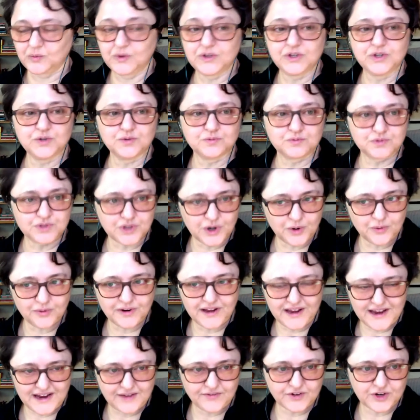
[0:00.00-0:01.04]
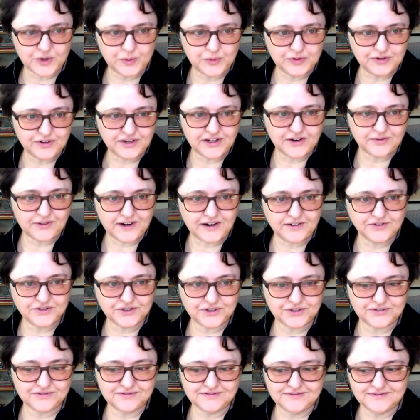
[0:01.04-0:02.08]
you don't have a community around
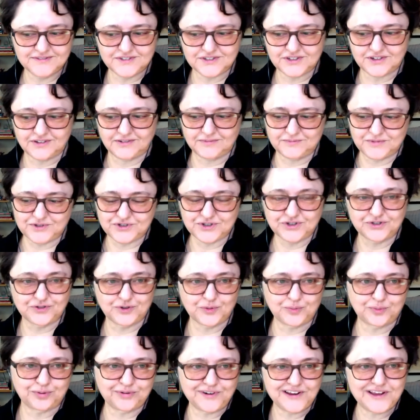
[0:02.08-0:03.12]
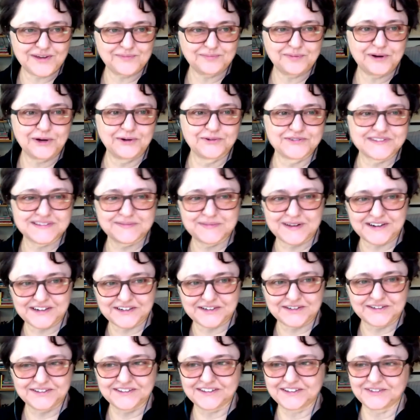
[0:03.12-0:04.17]
you, so I'm just going to do a pre and post
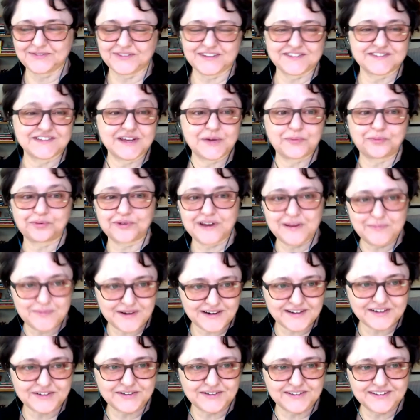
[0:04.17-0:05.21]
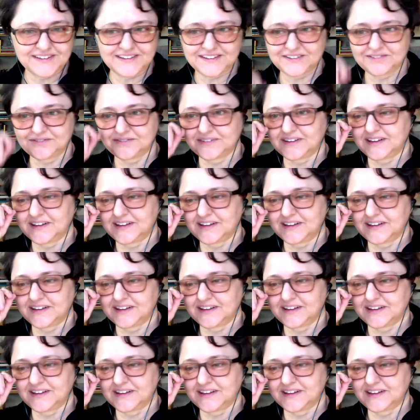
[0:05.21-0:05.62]
medical leave, let's say pre-medical leave,